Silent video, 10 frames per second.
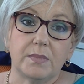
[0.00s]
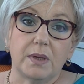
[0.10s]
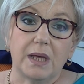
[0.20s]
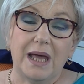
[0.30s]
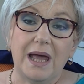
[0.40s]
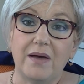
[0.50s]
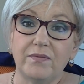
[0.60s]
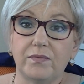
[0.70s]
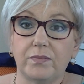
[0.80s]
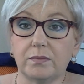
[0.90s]

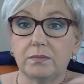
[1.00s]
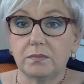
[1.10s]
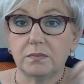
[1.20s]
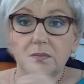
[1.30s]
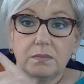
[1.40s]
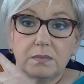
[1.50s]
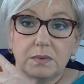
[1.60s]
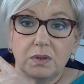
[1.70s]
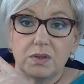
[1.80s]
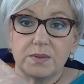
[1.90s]
have
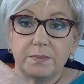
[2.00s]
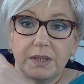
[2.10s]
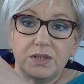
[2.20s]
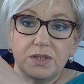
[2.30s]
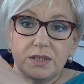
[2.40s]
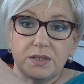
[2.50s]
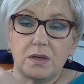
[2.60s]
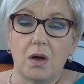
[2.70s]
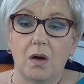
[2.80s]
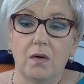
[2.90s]
got some pictures
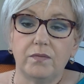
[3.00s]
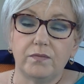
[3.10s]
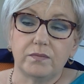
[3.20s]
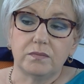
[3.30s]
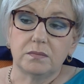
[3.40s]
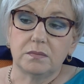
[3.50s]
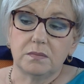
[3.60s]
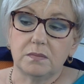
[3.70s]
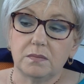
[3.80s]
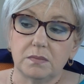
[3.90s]
of
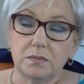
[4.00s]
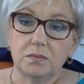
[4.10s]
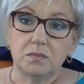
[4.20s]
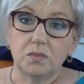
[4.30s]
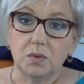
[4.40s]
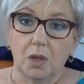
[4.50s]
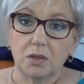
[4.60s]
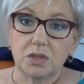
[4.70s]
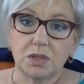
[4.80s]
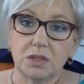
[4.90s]

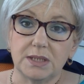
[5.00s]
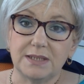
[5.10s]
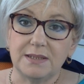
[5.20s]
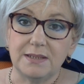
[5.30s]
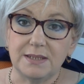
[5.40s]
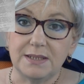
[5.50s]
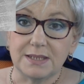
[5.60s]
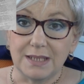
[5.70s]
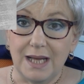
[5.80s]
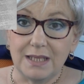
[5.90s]
what the CT
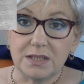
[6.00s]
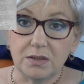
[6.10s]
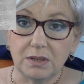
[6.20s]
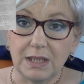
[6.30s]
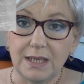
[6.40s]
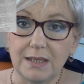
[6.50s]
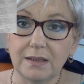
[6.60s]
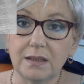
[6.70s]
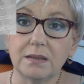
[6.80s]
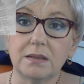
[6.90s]
slides look
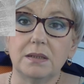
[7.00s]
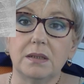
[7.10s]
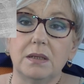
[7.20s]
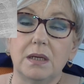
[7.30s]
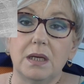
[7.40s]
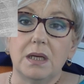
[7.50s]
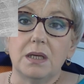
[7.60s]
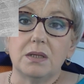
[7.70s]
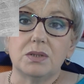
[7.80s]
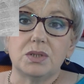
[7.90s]
like.
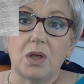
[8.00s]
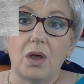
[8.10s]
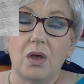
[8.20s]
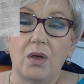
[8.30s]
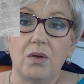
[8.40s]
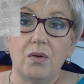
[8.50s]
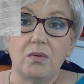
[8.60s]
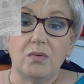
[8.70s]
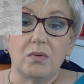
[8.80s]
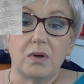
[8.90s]

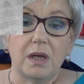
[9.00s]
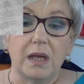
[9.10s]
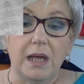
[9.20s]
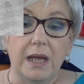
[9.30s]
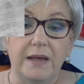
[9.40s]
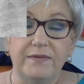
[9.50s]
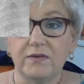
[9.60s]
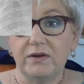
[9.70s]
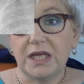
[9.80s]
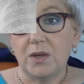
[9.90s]
So if
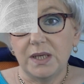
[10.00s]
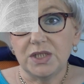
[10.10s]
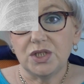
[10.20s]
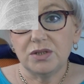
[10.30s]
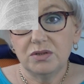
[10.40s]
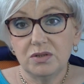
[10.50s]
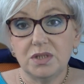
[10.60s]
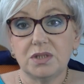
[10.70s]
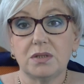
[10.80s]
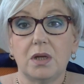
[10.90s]
you've got any
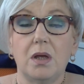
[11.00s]
questions,